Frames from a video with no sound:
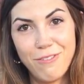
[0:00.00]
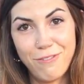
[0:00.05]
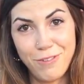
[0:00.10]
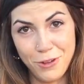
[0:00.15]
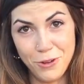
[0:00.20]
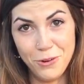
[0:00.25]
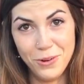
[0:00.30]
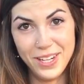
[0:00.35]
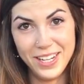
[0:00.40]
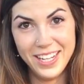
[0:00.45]

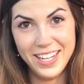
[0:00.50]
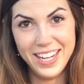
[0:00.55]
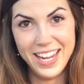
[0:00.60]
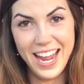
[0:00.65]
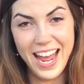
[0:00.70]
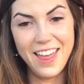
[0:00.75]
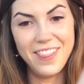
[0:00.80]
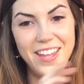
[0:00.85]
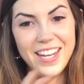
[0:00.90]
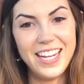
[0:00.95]
food
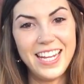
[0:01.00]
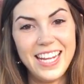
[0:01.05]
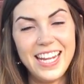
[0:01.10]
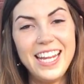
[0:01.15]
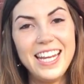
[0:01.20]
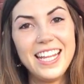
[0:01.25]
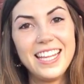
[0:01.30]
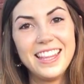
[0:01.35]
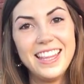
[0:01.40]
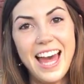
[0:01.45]
and then
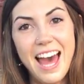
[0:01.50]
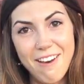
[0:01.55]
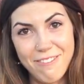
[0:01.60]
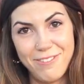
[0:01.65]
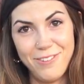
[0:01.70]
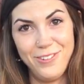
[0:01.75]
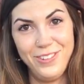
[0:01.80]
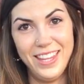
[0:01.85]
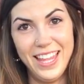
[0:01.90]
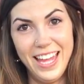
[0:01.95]
eating that
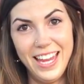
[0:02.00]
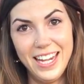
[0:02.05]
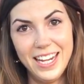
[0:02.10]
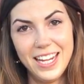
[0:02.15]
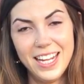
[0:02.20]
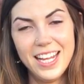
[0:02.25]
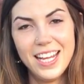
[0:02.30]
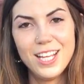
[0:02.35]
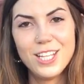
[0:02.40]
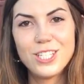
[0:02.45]
food then.
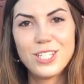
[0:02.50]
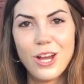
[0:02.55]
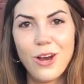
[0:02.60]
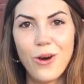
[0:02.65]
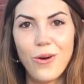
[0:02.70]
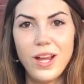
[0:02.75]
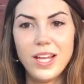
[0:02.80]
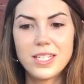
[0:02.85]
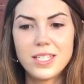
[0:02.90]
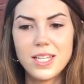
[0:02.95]

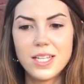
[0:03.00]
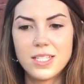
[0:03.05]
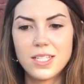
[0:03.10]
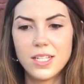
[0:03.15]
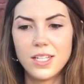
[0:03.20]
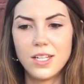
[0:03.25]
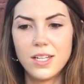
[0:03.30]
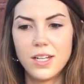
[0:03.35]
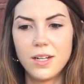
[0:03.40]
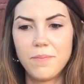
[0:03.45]
So it's
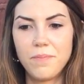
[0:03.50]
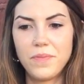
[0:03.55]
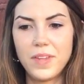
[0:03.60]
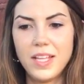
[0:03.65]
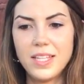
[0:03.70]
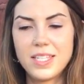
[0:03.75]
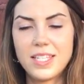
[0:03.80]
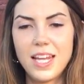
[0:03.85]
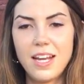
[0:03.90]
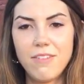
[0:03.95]
this
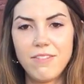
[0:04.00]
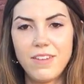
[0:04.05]
instead